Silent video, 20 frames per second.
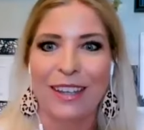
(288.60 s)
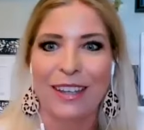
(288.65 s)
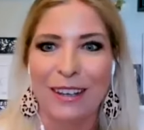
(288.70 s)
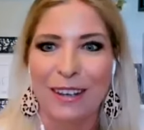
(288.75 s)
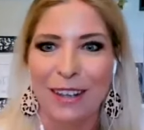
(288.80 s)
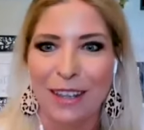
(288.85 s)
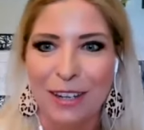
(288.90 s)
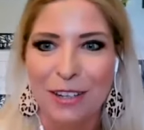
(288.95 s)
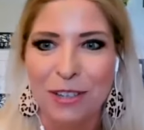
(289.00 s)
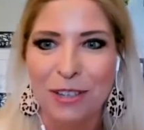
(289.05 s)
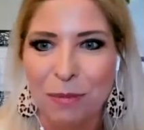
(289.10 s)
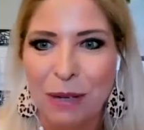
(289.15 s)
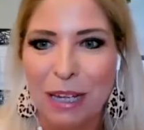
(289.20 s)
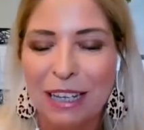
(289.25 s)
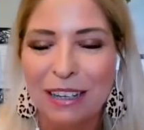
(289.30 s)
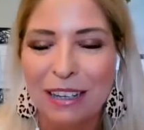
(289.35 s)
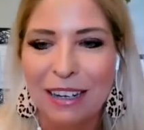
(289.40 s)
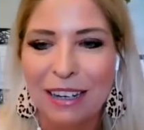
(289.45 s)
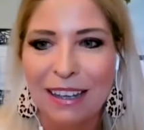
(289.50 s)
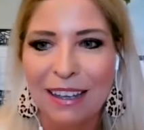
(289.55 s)

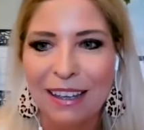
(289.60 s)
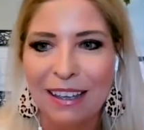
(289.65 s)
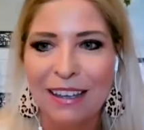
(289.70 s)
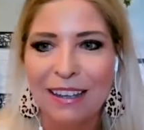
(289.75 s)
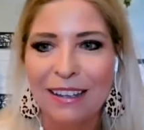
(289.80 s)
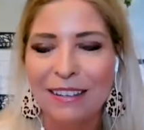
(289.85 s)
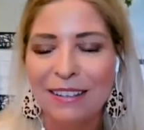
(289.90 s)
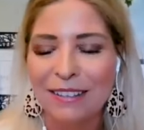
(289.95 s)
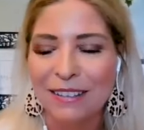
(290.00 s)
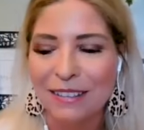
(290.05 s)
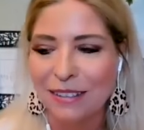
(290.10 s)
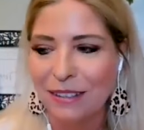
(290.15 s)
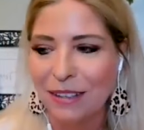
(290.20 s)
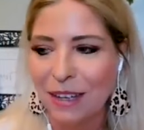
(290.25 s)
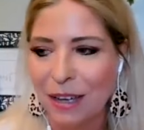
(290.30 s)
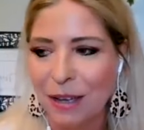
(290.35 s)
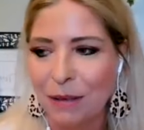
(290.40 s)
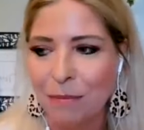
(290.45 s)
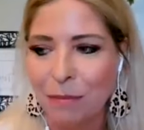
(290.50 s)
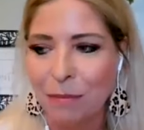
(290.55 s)
engagement and
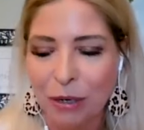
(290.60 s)
uh,